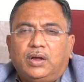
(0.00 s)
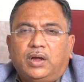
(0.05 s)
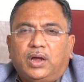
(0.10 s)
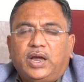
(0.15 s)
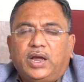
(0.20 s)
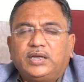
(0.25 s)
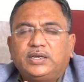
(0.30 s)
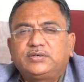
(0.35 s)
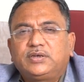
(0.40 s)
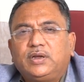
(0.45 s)

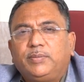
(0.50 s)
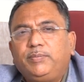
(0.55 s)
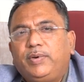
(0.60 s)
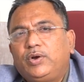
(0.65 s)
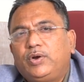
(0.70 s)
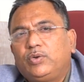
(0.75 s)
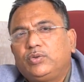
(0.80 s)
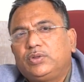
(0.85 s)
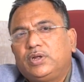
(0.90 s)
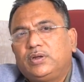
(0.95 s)
As
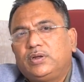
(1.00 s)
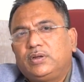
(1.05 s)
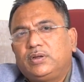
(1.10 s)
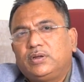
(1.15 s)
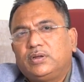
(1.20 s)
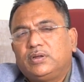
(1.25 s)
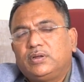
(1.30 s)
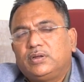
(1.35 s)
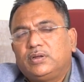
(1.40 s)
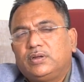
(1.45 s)
compared to the
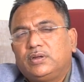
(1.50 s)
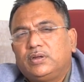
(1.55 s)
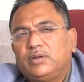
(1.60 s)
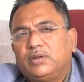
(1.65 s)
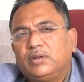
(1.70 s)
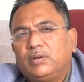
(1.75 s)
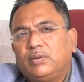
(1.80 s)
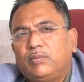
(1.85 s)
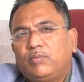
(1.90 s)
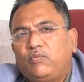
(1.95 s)

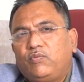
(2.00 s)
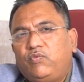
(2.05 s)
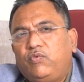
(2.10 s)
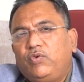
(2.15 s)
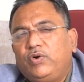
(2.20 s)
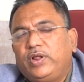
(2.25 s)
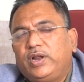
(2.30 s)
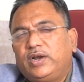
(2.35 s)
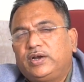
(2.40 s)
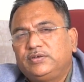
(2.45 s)

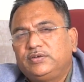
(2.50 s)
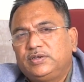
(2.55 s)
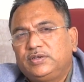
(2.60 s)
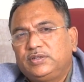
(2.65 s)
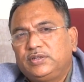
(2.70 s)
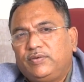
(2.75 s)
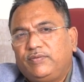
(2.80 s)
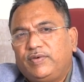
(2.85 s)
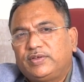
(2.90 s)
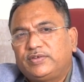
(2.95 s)
food allergy
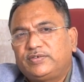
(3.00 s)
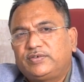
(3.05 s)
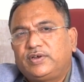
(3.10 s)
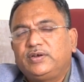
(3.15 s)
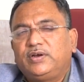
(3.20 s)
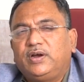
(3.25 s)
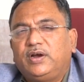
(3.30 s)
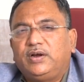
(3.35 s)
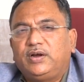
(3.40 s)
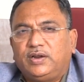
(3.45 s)
in the
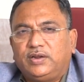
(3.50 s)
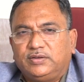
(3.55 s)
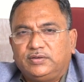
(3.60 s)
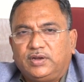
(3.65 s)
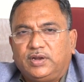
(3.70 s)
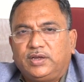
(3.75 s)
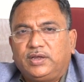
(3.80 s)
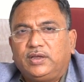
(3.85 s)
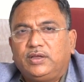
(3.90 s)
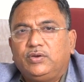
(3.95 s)
Western countries
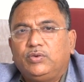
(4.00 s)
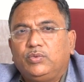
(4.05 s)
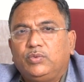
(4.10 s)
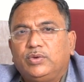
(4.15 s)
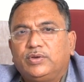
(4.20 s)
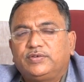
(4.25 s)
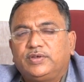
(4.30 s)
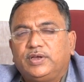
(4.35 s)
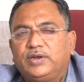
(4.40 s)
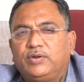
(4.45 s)
like in
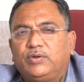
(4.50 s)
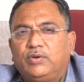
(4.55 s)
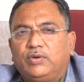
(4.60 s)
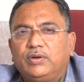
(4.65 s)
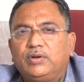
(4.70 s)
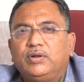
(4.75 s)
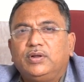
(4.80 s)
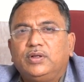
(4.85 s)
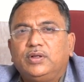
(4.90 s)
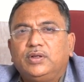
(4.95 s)
USA and
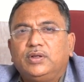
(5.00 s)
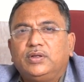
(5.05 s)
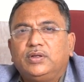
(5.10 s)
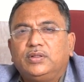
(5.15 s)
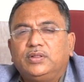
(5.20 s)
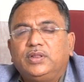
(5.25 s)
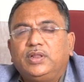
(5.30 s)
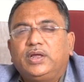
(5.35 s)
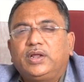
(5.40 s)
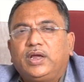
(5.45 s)
all,
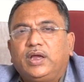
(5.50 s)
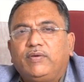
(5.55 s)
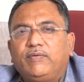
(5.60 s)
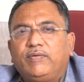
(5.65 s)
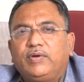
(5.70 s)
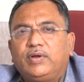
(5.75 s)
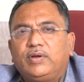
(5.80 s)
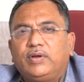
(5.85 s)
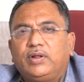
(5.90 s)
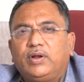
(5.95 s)
there have
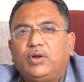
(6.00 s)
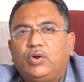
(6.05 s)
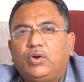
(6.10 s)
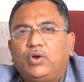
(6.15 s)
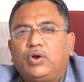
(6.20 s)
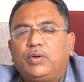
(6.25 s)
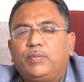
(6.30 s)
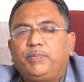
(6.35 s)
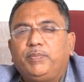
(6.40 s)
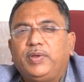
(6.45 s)
a
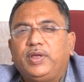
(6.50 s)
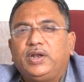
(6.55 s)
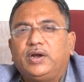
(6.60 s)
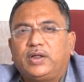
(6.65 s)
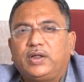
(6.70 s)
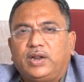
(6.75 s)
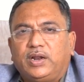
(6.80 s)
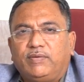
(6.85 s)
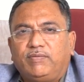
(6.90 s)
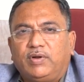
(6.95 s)
lot of peanut
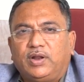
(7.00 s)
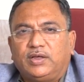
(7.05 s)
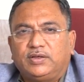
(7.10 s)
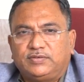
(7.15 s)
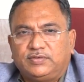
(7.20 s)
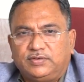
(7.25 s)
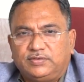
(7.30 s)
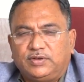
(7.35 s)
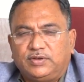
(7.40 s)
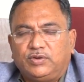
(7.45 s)

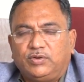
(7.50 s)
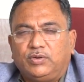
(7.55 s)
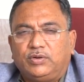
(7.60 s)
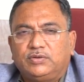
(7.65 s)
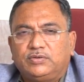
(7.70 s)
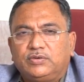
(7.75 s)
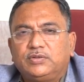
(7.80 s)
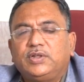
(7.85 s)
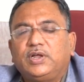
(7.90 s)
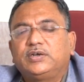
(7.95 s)
anaphylaxis and all.
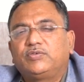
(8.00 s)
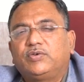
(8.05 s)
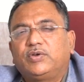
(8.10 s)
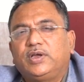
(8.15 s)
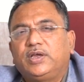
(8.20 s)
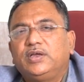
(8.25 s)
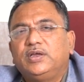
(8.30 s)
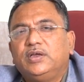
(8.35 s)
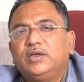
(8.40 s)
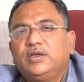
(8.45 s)
So that's
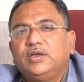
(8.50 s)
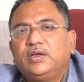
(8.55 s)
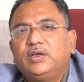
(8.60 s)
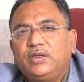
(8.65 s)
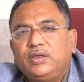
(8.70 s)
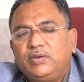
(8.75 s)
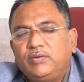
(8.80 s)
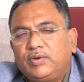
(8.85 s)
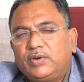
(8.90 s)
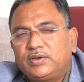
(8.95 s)
why
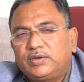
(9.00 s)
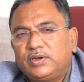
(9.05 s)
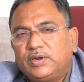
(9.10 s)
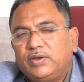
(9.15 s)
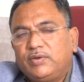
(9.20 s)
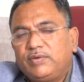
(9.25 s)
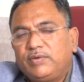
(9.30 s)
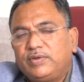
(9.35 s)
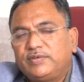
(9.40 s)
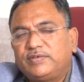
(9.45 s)

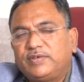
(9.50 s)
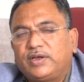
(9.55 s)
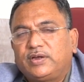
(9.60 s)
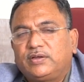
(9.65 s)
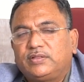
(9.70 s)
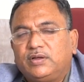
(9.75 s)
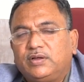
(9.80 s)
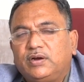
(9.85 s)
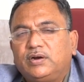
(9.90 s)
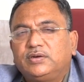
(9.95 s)
every
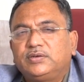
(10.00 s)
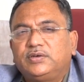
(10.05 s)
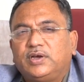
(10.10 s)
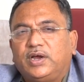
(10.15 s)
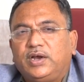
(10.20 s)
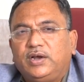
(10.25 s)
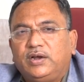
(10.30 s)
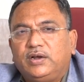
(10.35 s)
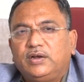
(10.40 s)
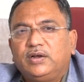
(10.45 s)
third
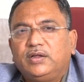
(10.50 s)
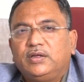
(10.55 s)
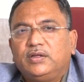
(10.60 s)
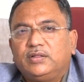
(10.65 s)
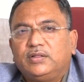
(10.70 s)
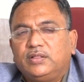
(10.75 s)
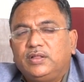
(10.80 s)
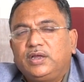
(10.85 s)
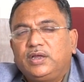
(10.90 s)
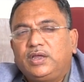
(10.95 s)
child,
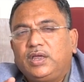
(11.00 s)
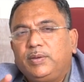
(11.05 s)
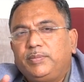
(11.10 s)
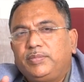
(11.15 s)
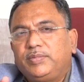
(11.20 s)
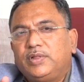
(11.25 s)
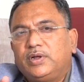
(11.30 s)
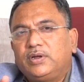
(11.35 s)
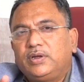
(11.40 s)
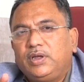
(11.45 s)
they
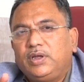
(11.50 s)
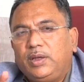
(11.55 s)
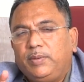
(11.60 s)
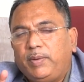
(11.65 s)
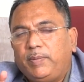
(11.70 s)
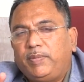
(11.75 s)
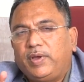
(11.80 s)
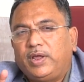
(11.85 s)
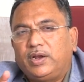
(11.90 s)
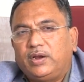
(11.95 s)
keep the
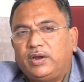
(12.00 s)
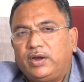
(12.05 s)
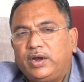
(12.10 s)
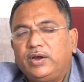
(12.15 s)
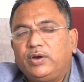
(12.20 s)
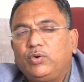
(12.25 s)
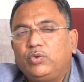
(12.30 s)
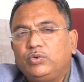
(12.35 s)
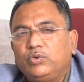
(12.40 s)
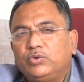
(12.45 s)
EpiPen
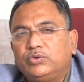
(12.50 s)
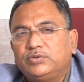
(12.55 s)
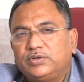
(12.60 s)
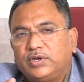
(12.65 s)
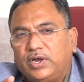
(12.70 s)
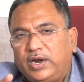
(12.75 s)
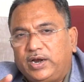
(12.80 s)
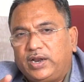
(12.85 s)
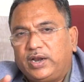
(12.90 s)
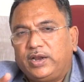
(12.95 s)
ready to use
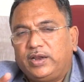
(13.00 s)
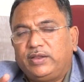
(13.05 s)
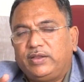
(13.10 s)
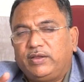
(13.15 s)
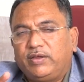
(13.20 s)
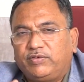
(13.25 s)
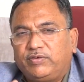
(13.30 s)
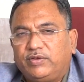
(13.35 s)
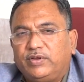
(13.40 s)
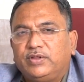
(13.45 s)
adrenaline
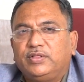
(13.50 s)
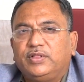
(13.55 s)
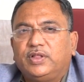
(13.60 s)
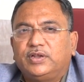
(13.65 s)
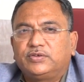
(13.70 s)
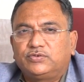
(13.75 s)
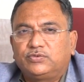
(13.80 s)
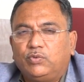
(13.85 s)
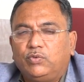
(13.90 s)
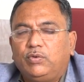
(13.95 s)
injection in their
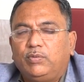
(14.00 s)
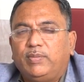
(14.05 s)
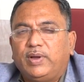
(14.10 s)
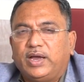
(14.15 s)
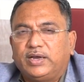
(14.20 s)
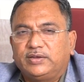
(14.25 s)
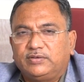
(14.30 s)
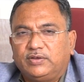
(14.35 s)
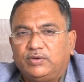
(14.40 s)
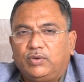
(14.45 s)
school
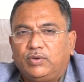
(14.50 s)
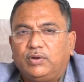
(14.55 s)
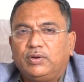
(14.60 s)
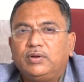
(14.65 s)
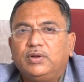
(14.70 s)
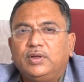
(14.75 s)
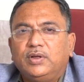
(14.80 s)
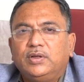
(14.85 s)
bags and all.